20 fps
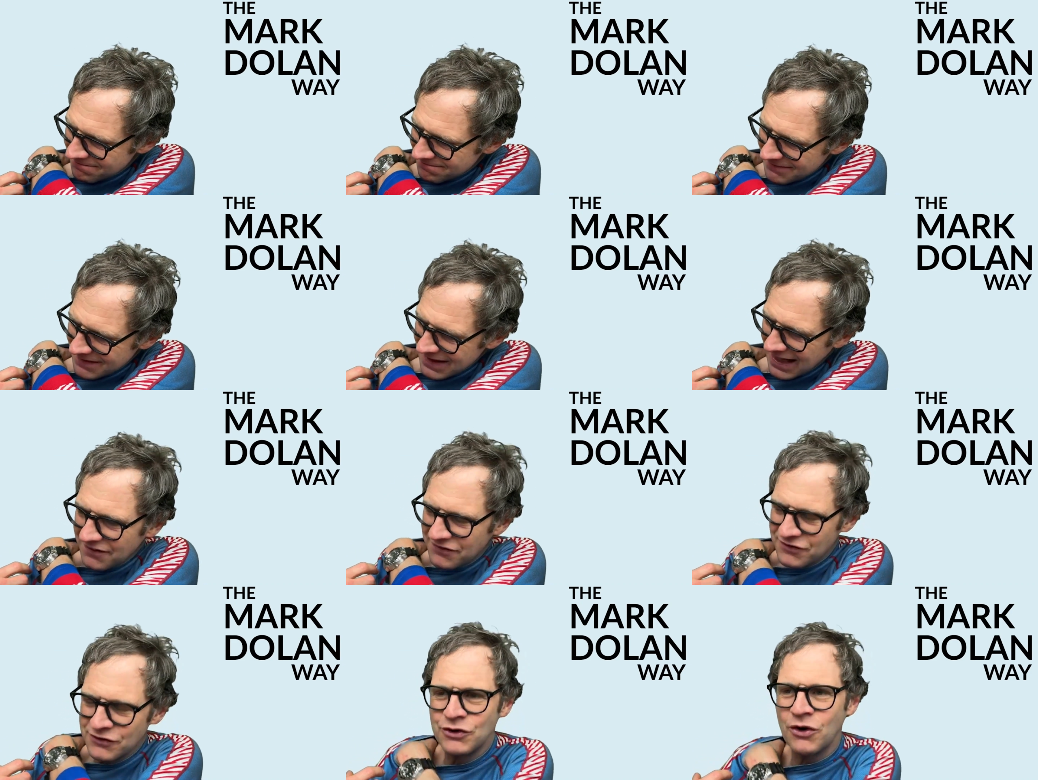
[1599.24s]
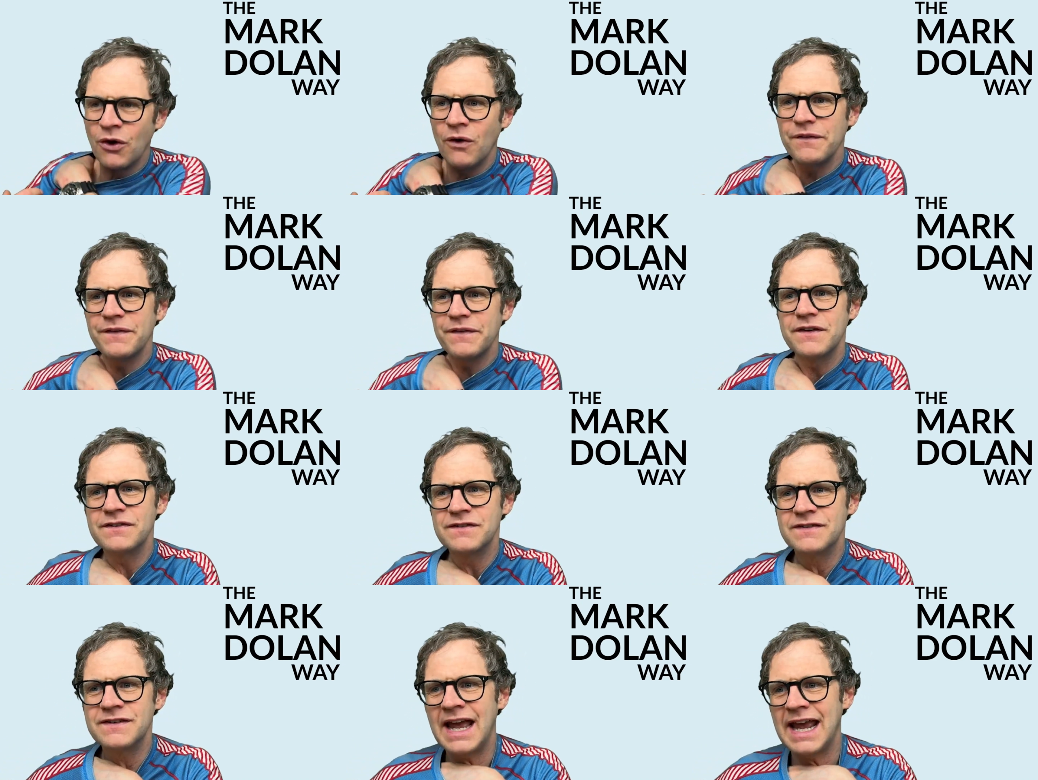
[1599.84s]
That's not the
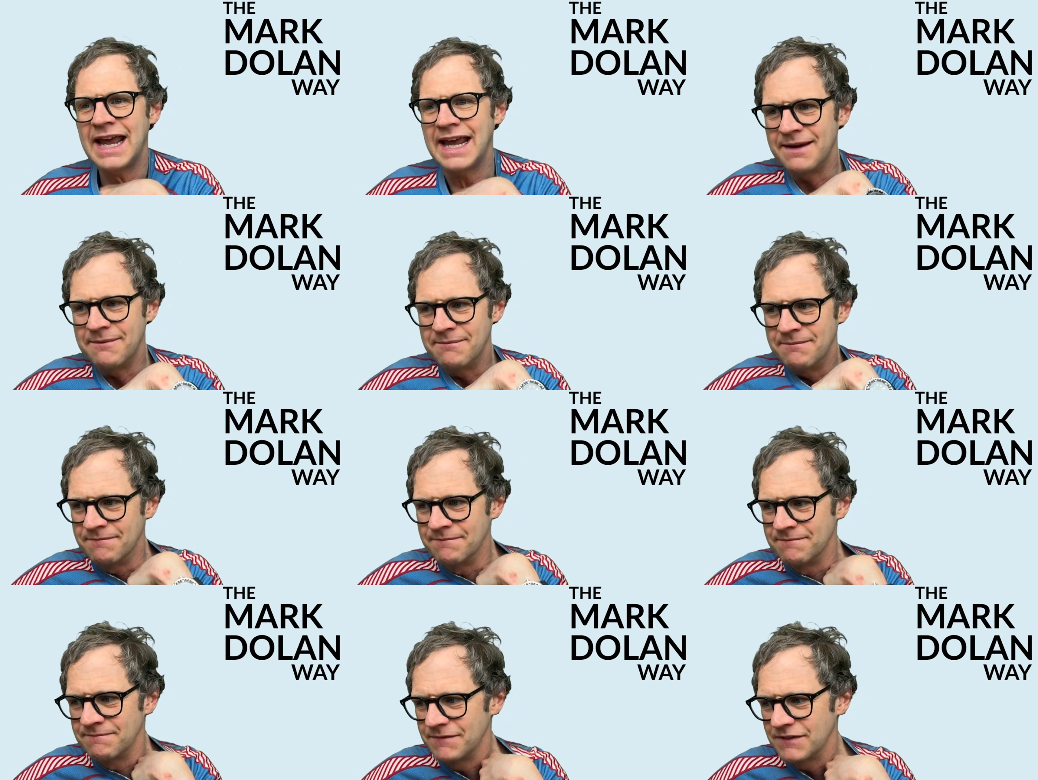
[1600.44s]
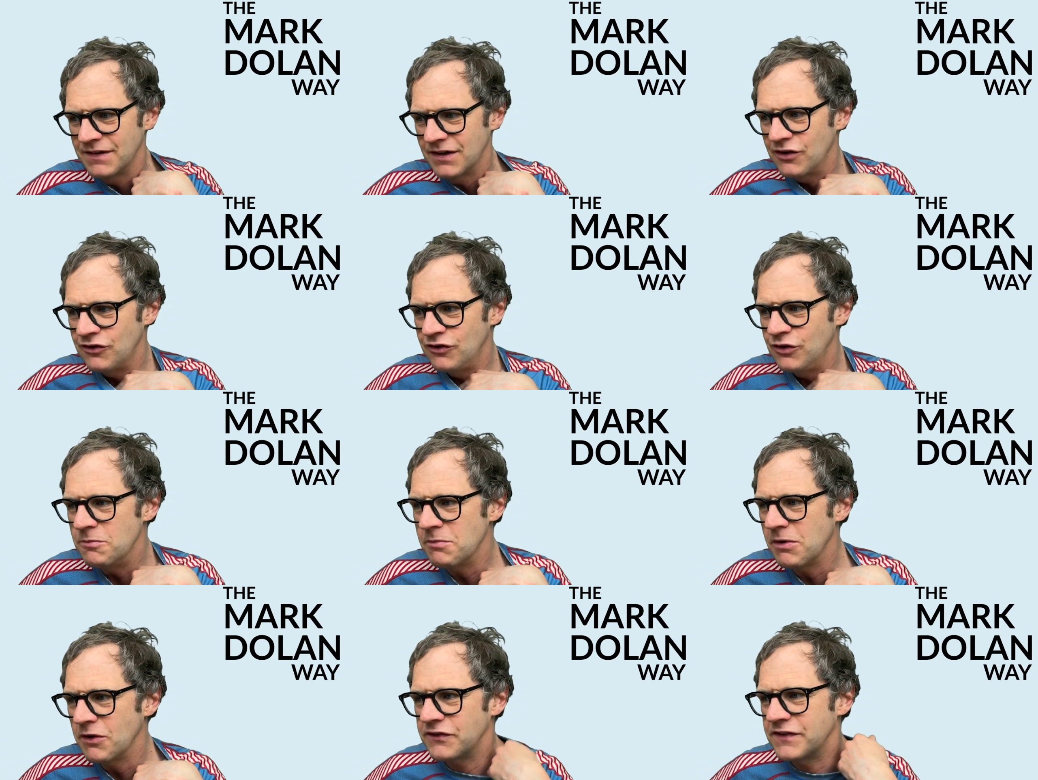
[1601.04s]
same. Because
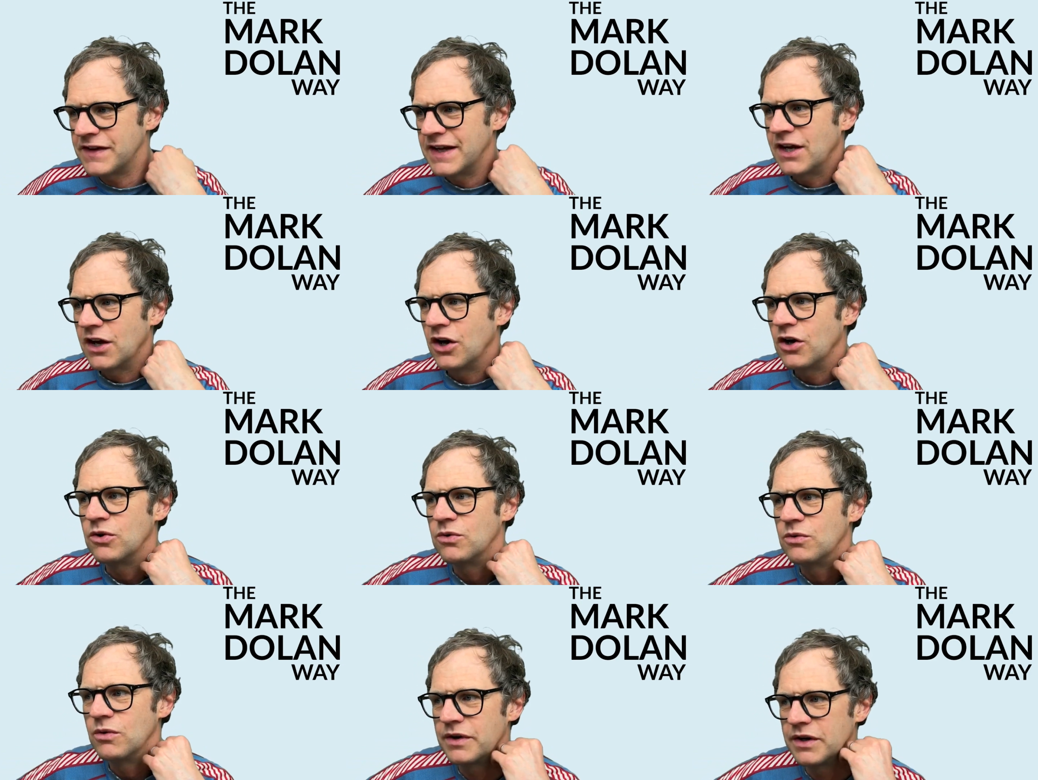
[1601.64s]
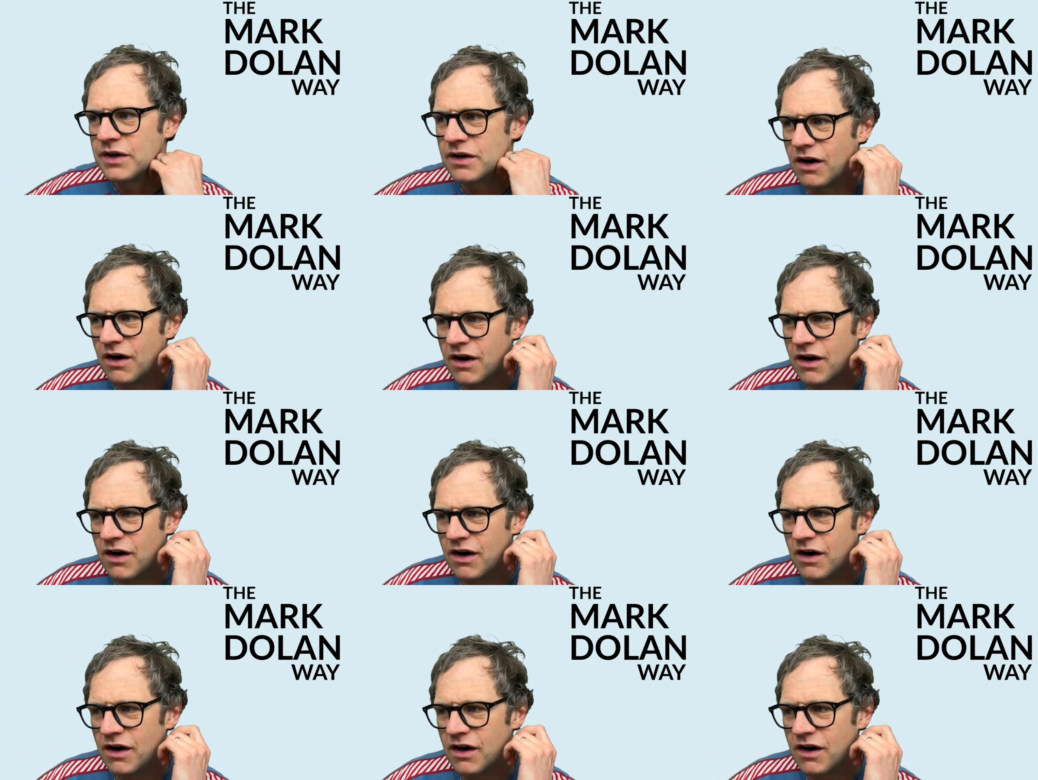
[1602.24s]
you must think, oh, well,